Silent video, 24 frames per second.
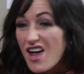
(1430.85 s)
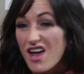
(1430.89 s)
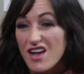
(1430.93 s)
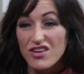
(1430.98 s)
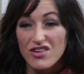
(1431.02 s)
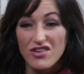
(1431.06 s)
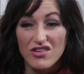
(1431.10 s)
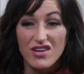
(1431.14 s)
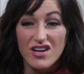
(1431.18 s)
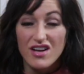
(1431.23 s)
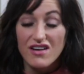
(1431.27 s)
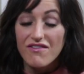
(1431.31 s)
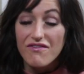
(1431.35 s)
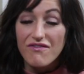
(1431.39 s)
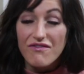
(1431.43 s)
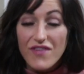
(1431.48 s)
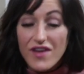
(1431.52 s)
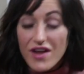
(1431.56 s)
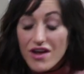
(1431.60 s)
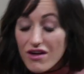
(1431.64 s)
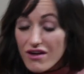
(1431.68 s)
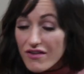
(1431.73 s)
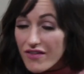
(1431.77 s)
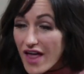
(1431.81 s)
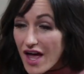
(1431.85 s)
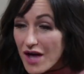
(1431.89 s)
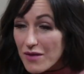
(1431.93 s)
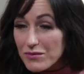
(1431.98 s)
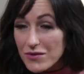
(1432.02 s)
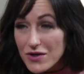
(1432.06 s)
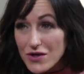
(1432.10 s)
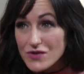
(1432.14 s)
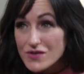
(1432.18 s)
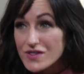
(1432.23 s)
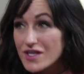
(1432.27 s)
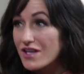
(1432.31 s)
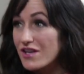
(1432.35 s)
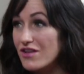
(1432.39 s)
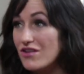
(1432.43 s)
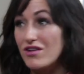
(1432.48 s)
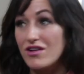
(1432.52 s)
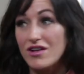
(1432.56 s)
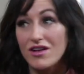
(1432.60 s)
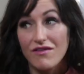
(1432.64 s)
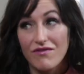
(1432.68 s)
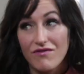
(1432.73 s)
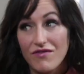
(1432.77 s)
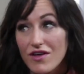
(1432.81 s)
and you need to feel that music, and
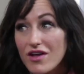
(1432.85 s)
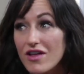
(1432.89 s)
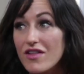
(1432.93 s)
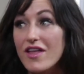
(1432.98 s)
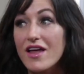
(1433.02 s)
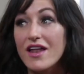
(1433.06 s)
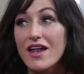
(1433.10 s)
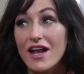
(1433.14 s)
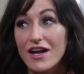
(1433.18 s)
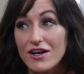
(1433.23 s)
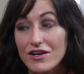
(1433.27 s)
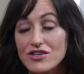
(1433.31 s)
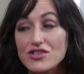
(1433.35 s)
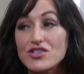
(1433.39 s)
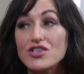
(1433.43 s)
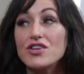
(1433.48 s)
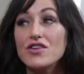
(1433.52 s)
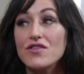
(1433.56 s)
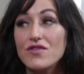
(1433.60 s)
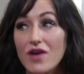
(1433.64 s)
you need to feel that energy.